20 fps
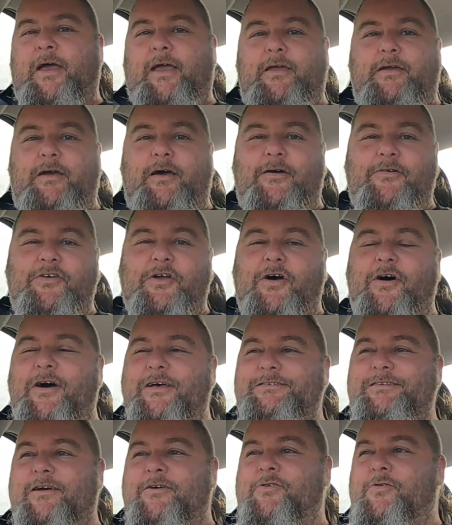Hey
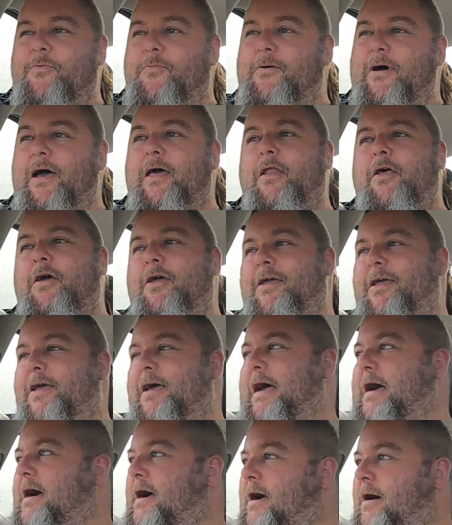guys, Uncle Wayno
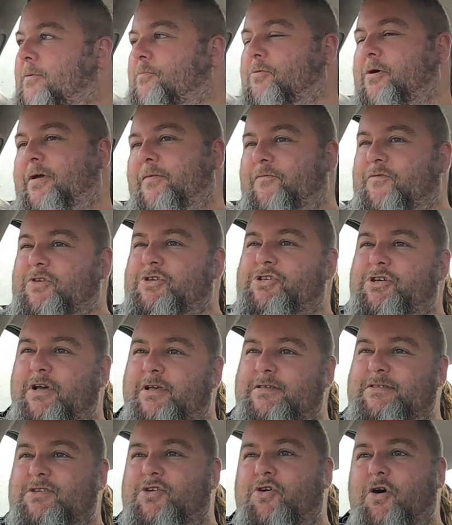here. We've
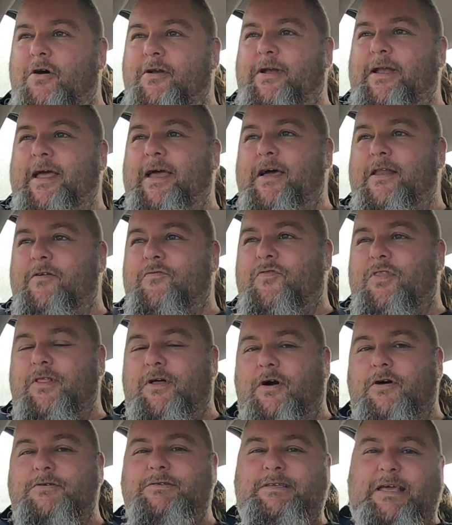just gotten out of
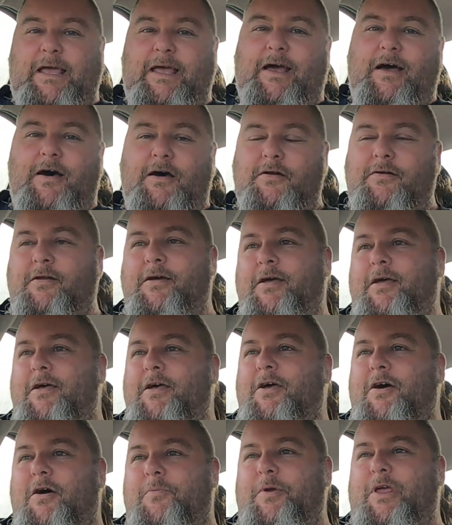lockdown.
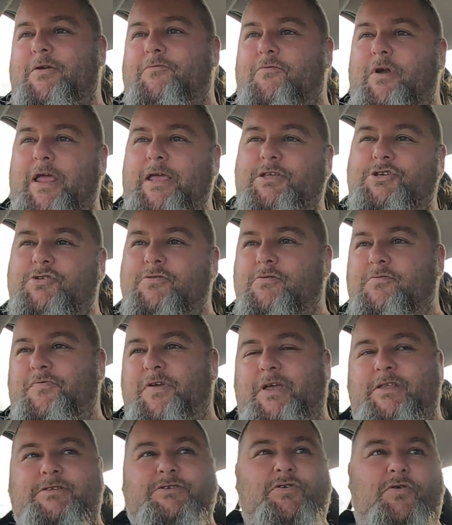I'm in regional
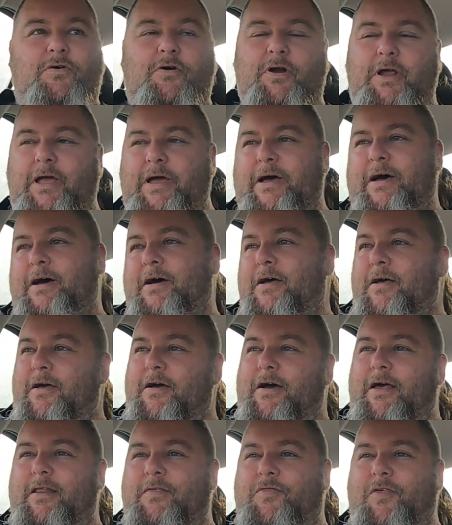Victoria.
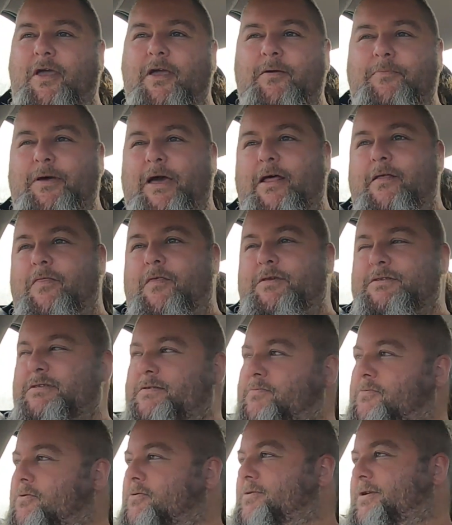I had to think about it
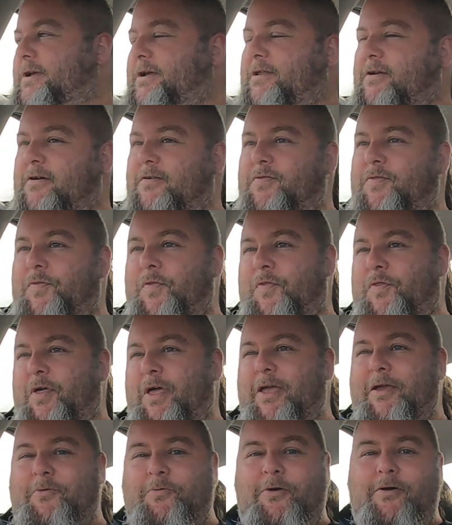this morning and I
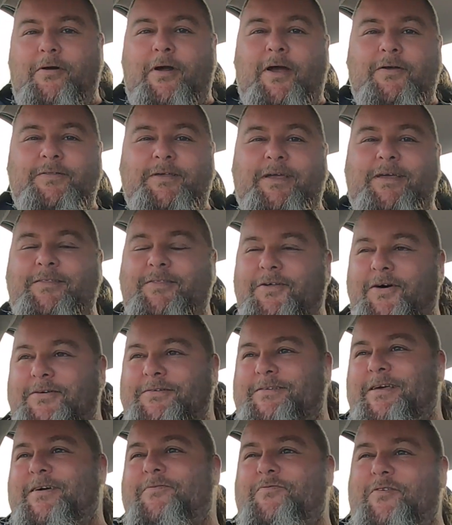think we're only in
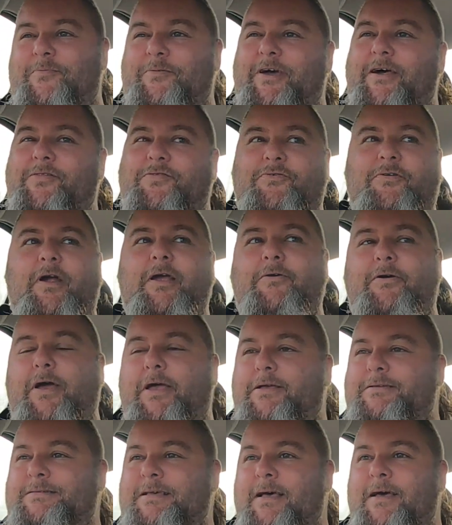lockdown for about 3
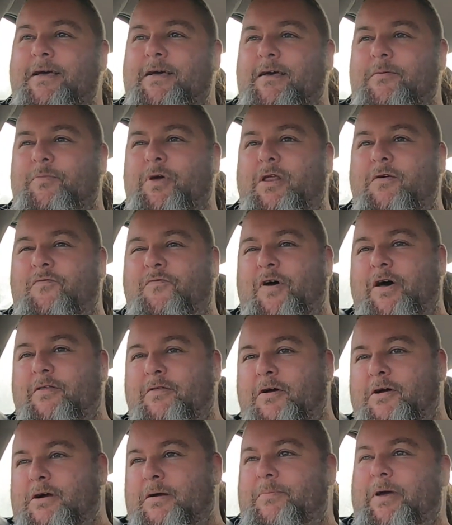weeks, but it
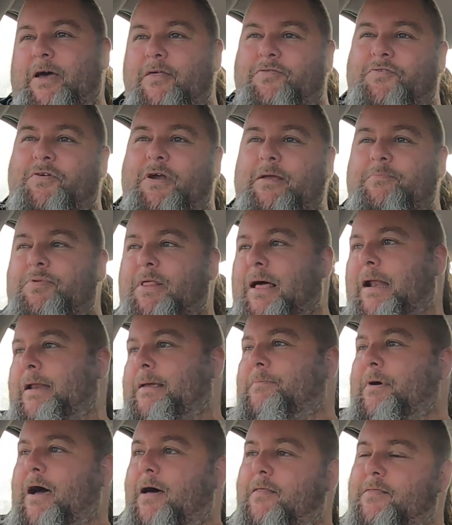felt like about 3
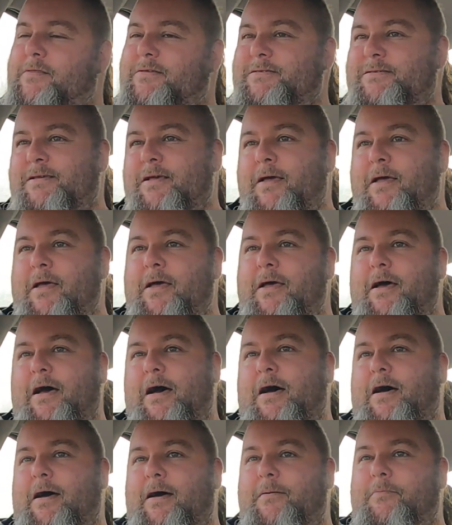bloody months.
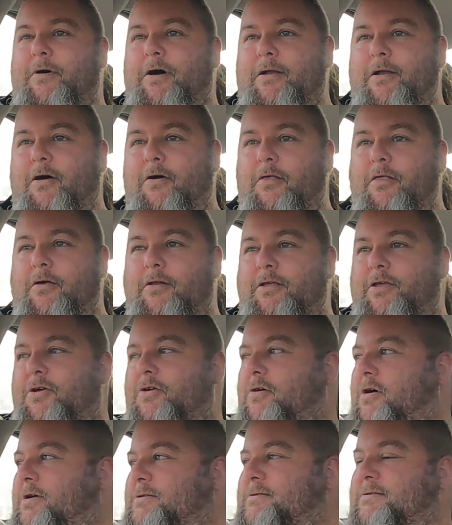I know a lot of
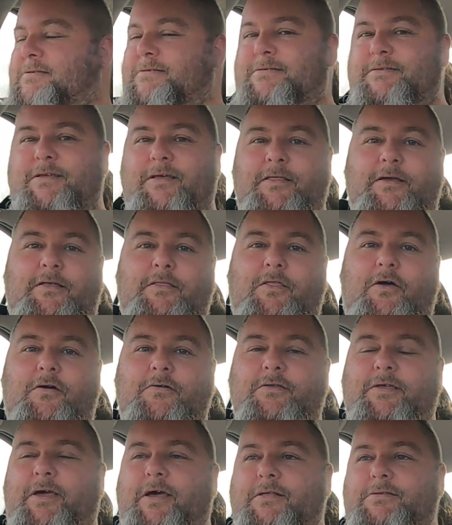you guys are still in
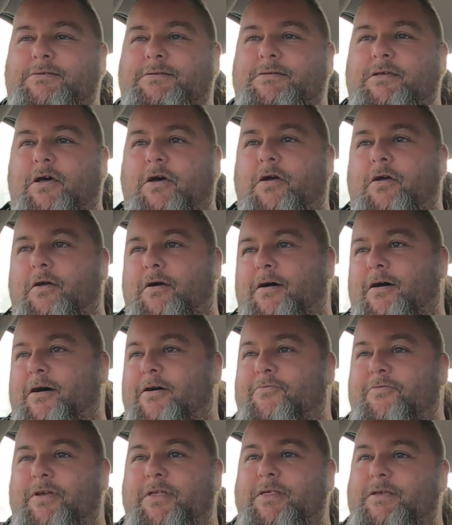lockdown, so
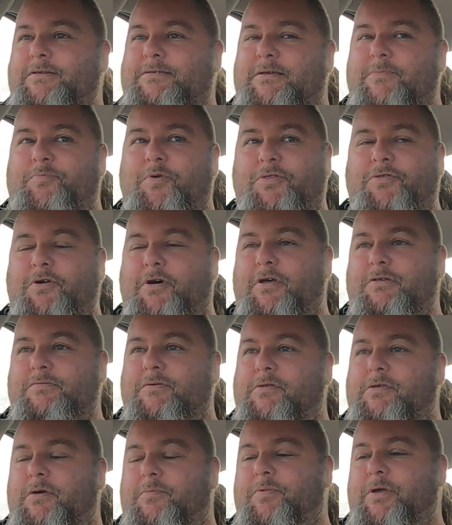I really sympathise
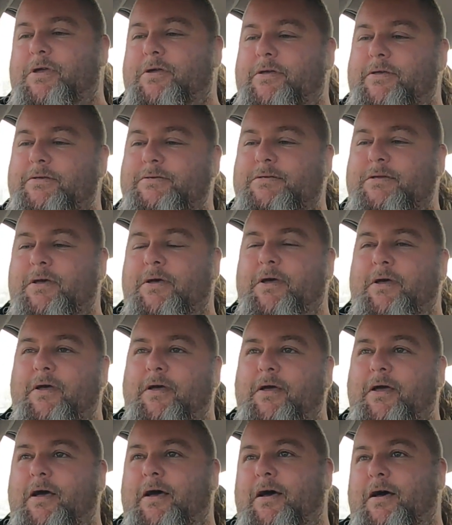with you because
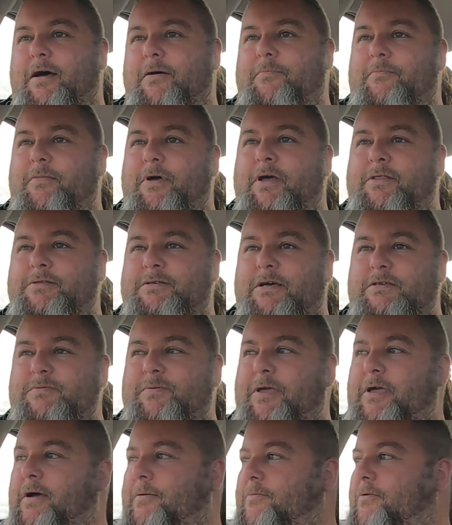it does
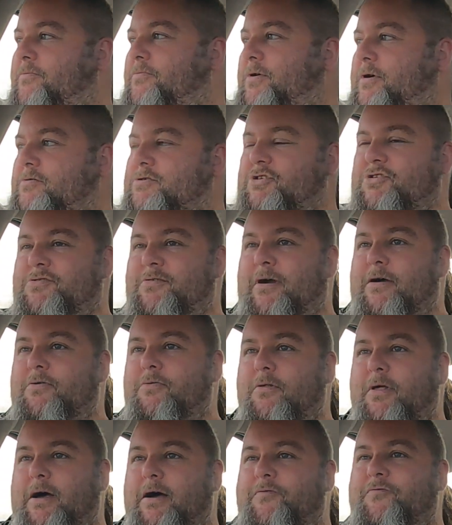become a real
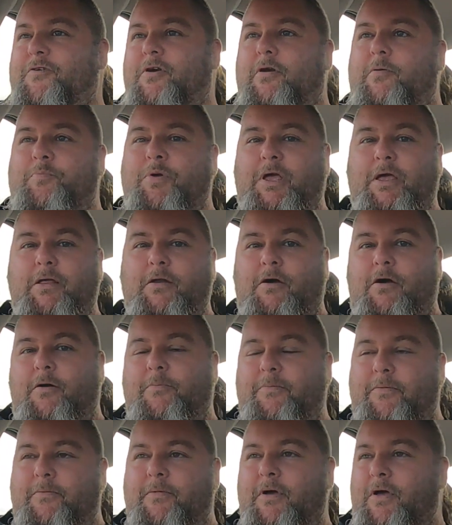struggle after a bit.
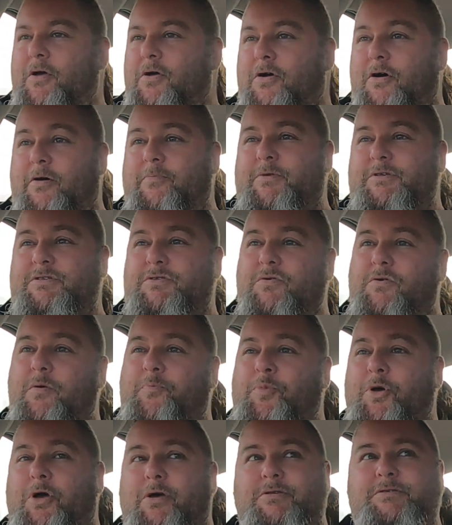I'm the sort
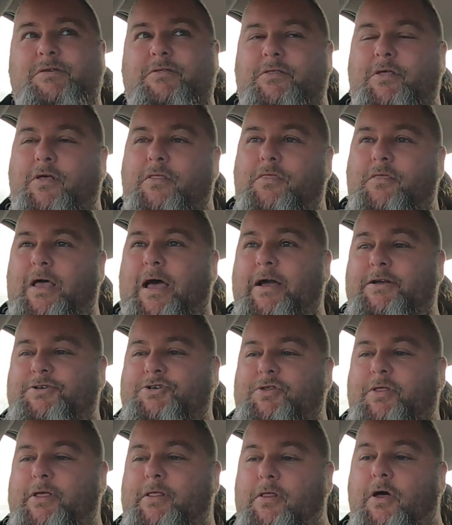of person that
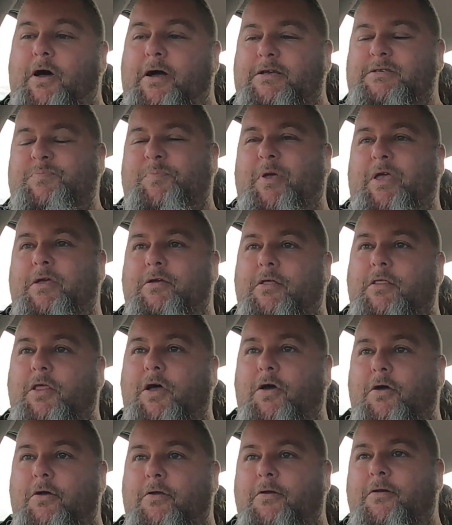actually likes being
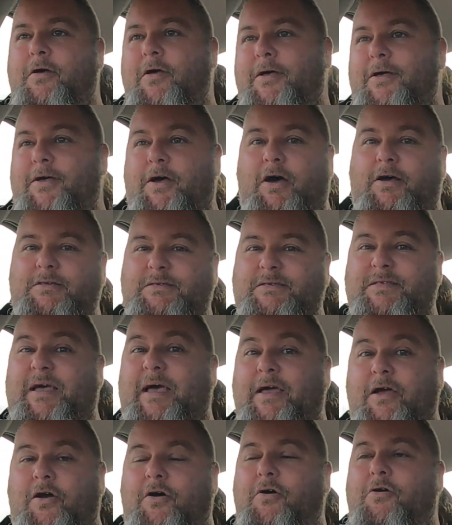alone. I
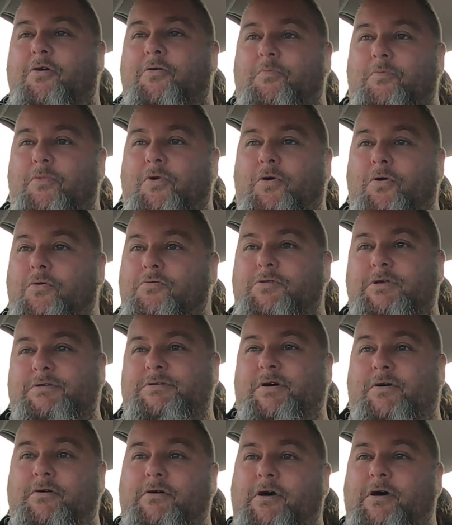stay home all the
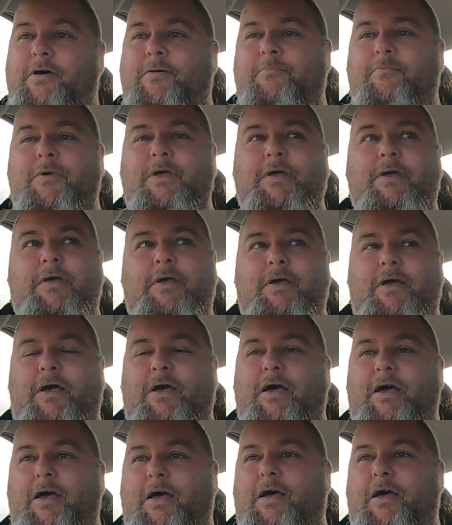time.